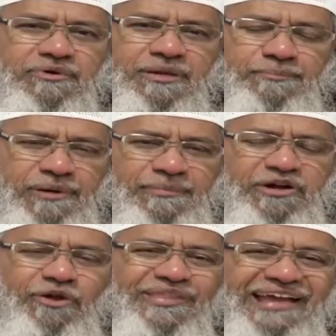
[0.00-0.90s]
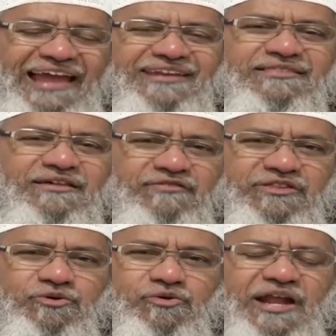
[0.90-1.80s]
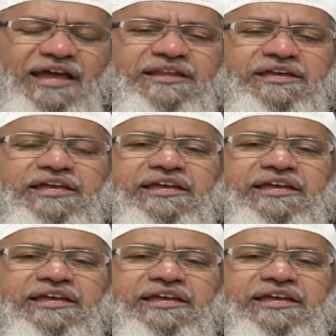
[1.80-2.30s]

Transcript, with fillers: implement on the guidance given in the Quran,